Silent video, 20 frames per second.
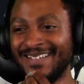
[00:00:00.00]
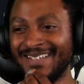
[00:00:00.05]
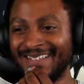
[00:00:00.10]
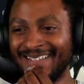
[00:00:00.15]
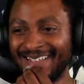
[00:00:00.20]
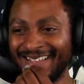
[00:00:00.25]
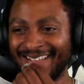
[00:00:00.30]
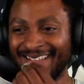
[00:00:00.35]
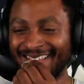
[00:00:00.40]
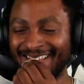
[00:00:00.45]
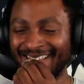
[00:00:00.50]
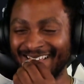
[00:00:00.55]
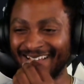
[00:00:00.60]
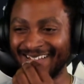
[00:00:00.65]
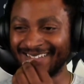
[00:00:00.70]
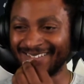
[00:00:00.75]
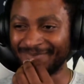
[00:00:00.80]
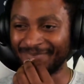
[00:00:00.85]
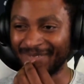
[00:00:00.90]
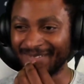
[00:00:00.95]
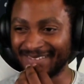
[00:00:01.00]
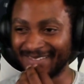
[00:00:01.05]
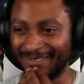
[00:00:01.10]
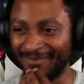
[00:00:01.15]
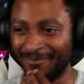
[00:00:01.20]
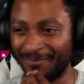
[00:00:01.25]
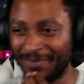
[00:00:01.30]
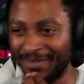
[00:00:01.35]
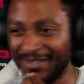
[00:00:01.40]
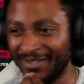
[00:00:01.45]
yes, but the
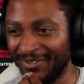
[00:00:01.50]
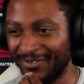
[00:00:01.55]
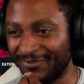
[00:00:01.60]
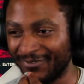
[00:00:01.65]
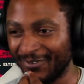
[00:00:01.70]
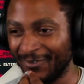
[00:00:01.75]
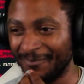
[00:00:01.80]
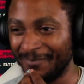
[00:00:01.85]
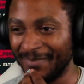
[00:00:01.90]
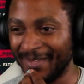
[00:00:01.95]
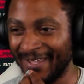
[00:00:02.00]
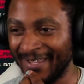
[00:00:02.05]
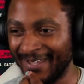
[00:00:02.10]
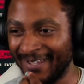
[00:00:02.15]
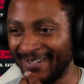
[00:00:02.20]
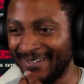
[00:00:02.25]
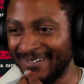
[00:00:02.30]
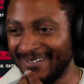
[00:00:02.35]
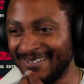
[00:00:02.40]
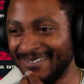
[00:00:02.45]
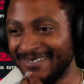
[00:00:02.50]
beautiful man.